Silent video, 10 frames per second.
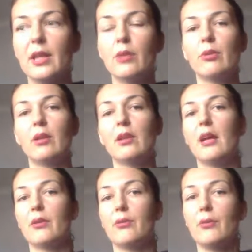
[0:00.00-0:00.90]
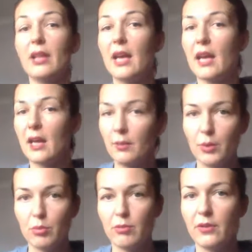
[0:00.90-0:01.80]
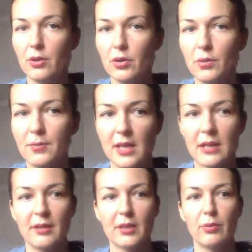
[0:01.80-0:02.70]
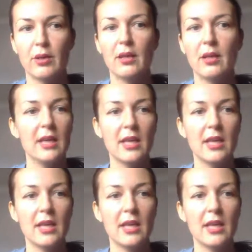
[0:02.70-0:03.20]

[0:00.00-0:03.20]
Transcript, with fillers: He will like really help you with your YouTube channel as well.